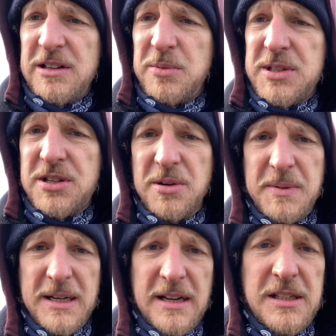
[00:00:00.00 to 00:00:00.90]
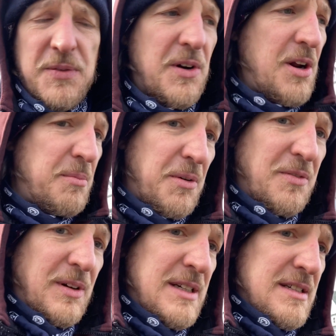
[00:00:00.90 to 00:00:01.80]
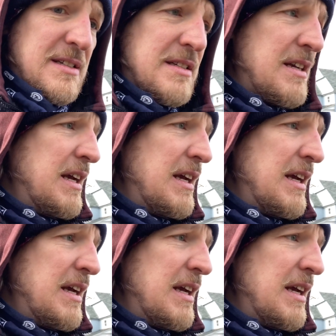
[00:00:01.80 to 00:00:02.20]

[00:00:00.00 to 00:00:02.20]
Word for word: which could be nice for a number of reasons.